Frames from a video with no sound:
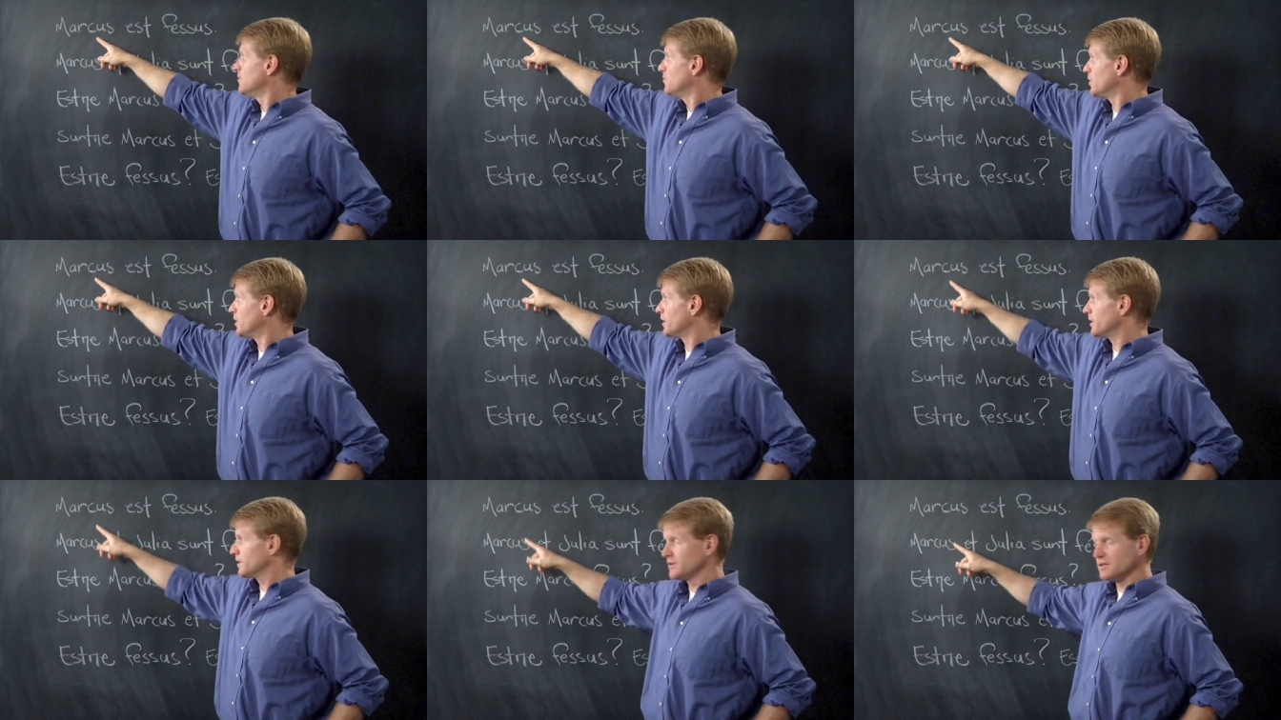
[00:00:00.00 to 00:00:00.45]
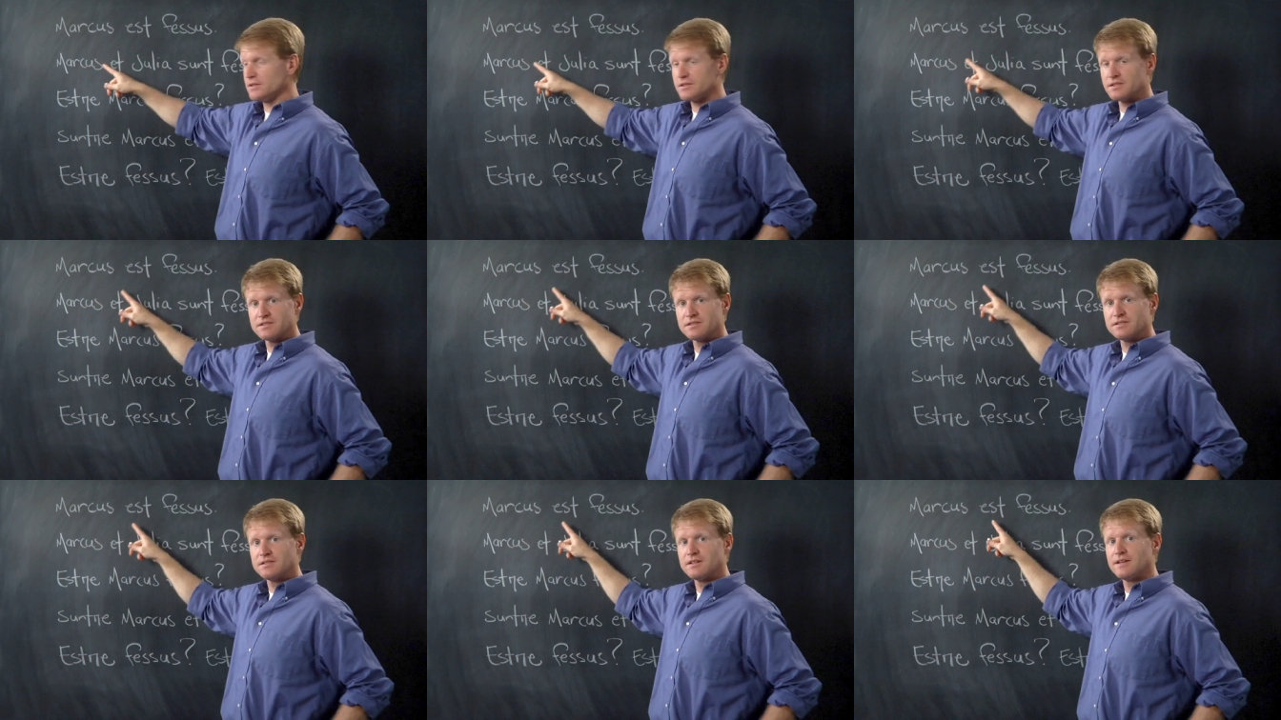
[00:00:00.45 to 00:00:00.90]

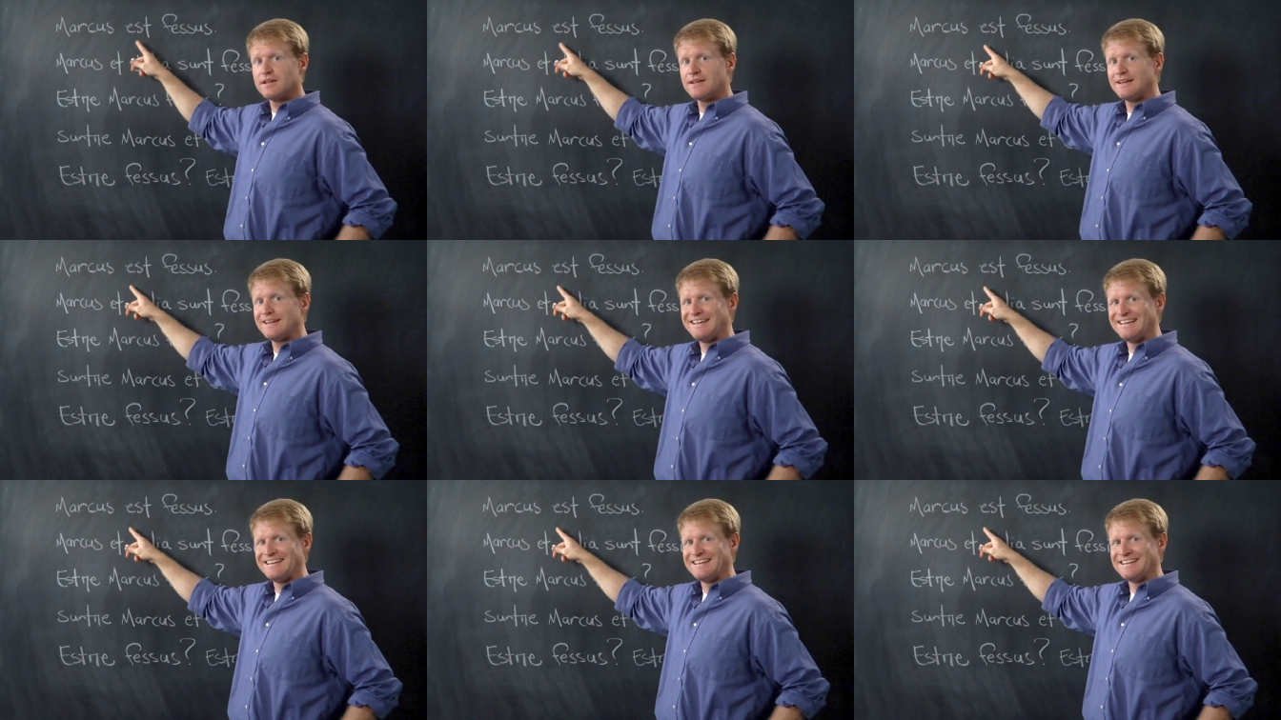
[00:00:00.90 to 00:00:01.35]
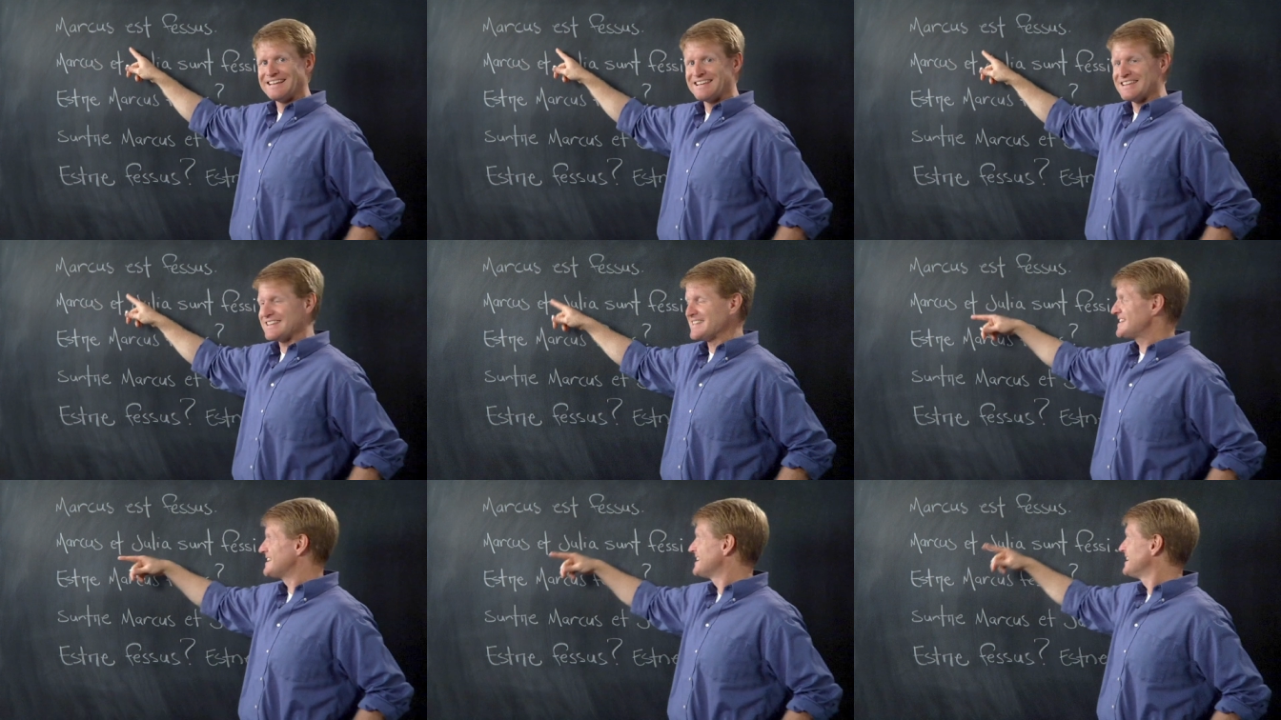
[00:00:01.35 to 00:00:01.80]
Marcus
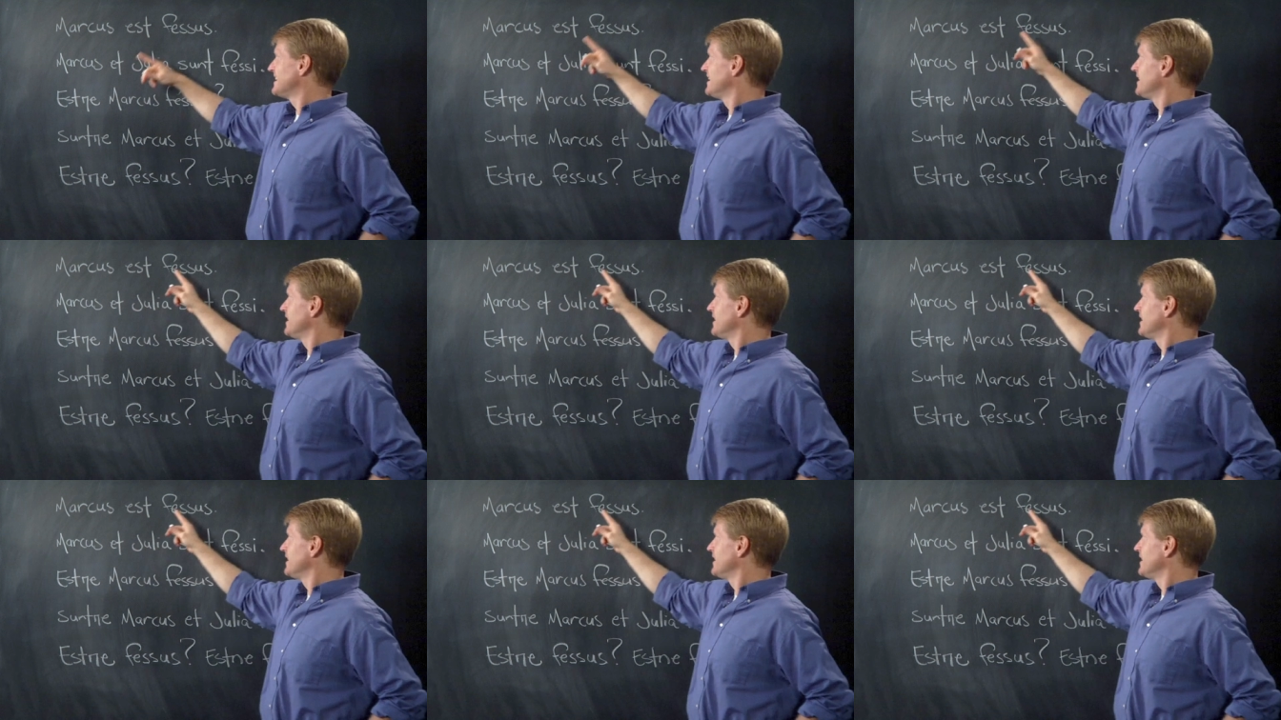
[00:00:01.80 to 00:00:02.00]
is.